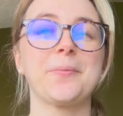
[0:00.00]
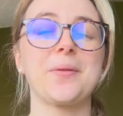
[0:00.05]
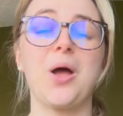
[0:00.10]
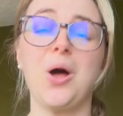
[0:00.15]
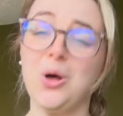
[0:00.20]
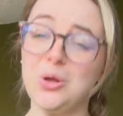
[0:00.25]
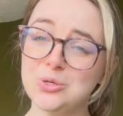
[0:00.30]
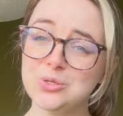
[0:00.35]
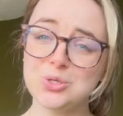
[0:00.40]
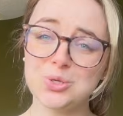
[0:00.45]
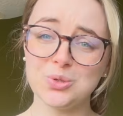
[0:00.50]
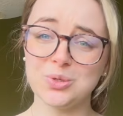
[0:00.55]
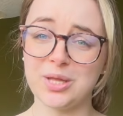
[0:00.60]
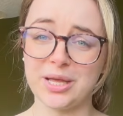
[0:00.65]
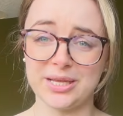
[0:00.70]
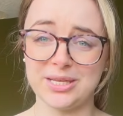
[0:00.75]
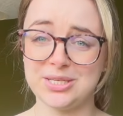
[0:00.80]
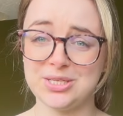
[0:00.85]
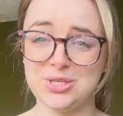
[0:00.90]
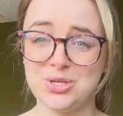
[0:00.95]
Also,
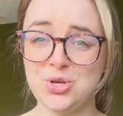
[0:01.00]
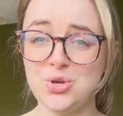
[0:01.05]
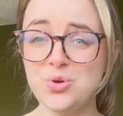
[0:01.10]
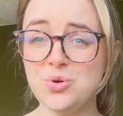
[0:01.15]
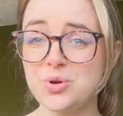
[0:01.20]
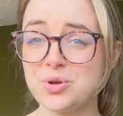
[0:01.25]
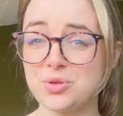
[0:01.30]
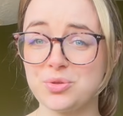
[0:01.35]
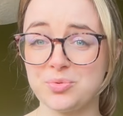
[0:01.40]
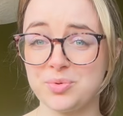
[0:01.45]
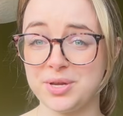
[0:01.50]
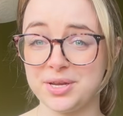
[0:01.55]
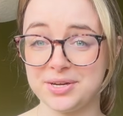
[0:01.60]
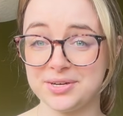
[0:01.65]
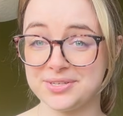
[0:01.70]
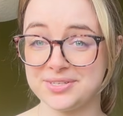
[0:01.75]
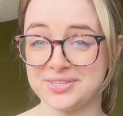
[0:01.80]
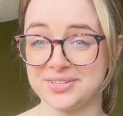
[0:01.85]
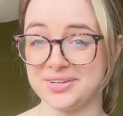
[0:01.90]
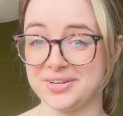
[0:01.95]
like 2 or 3
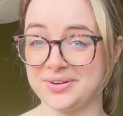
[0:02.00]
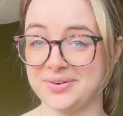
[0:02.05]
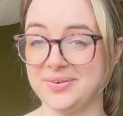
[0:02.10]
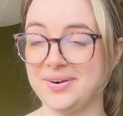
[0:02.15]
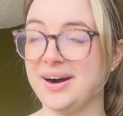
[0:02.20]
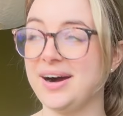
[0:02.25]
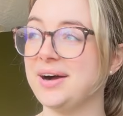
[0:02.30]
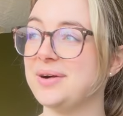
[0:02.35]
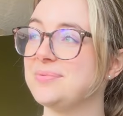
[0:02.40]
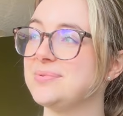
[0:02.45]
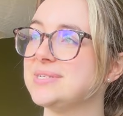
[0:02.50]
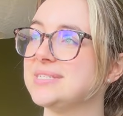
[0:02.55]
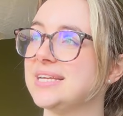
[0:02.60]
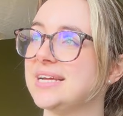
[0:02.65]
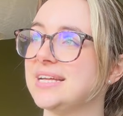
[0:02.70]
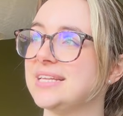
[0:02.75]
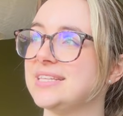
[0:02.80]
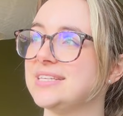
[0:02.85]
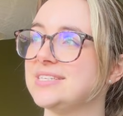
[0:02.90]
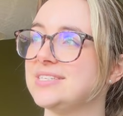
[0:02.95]
years ago, I was
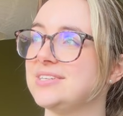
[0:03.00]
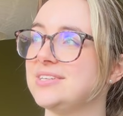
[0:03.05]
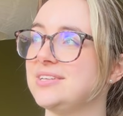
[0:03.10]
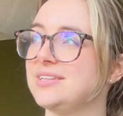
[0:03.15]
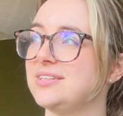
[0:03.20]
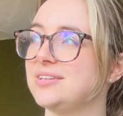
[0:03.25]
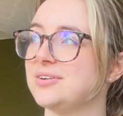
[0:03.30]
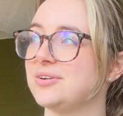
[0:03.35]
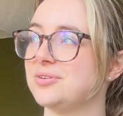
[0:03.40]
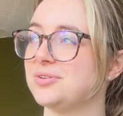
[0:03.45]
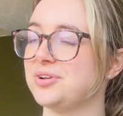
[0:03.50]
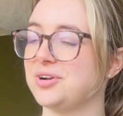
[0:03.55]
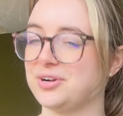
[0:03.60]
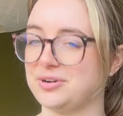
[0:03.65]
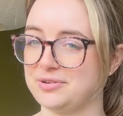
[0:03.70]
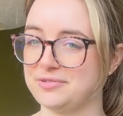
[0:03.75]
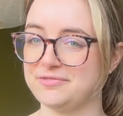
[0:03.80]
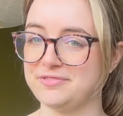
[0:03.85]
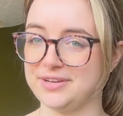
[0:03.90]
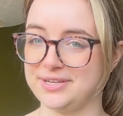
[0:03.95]
at this little
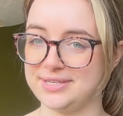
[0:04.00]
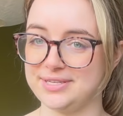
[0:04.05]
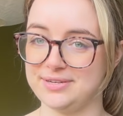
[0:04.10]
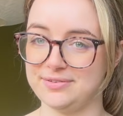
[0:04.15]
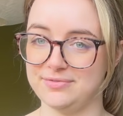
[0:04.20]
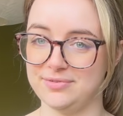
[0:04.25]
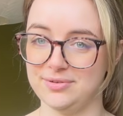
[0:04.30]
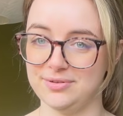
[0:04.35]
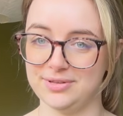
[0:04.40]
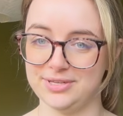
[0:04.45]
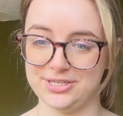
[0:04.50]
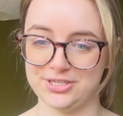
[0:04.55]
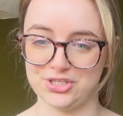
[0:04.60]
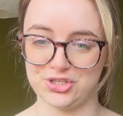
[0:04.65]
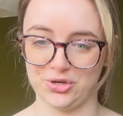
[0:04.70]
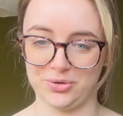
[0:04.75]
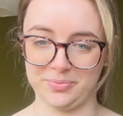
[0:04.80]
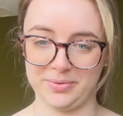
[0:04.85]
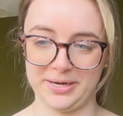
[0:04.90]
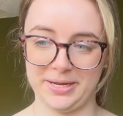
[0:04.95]
yarn festival in
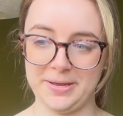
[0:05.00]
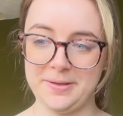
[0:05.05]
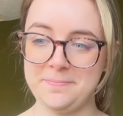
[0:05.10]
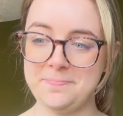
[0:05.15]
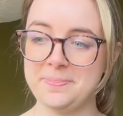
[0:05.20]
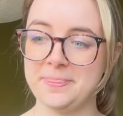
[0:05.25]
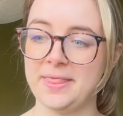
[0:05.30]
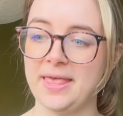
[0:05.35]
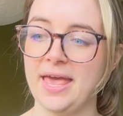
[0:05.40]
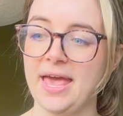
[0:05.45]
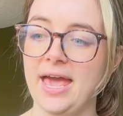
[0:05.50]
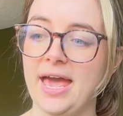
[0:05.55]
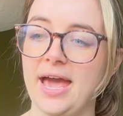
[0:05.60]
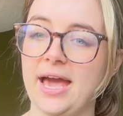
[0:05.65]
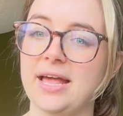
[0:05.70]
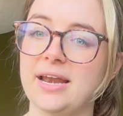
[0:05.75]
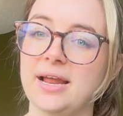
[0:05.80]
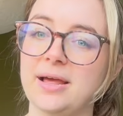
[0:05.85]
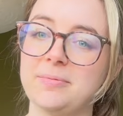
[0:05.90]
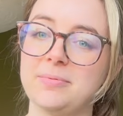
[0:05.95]
Germany,
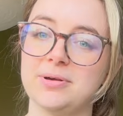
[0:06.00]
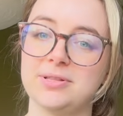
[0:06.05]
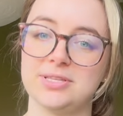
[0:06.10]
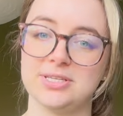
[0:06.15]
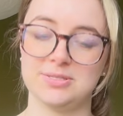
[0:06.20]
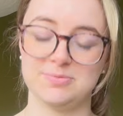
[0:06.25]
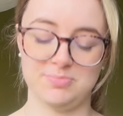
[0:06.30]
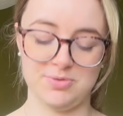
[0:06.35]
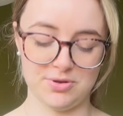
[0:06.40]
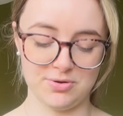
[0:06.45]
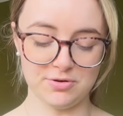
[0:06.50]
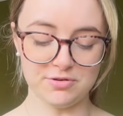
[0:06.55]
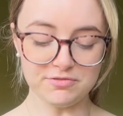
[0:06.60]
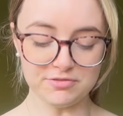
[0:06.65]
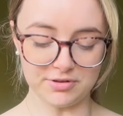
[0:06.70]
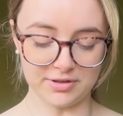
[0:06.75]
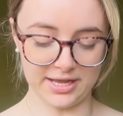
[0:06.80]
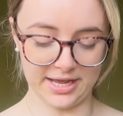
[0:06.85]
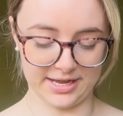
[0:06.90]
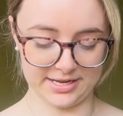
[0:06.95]
and I bought this
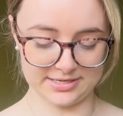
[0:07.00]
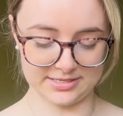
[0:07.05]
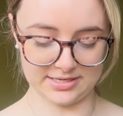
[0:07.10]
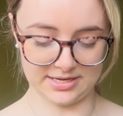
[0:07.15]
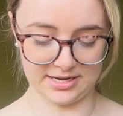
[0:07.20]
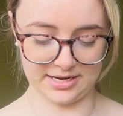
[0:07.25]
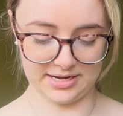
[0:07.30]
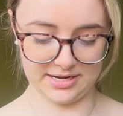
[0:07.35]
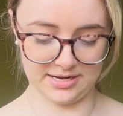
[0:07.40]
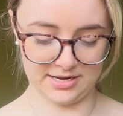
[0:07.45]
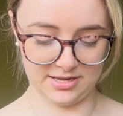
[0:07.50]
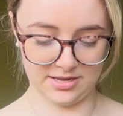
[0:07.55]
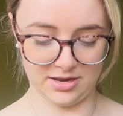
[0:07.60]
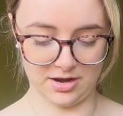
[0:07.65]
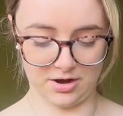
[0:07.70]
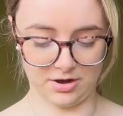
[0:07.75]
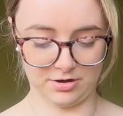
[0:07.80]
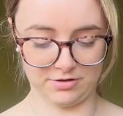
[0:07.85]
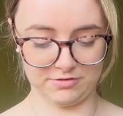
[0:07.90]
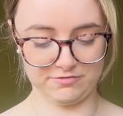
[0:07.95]
beautiful hand-dyed
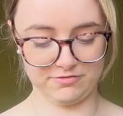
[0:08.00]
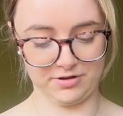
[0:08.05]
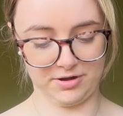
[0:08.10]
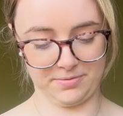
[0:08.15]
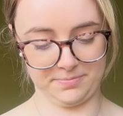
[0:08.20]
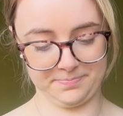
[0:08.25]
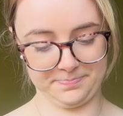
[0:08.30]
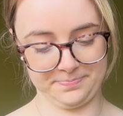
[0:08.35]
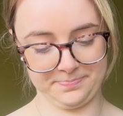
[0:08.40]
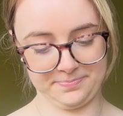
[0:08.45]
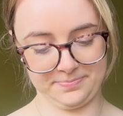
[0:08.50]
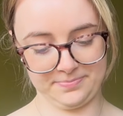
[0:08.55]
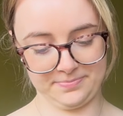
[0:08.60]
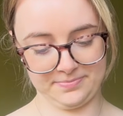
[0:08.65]
yarn from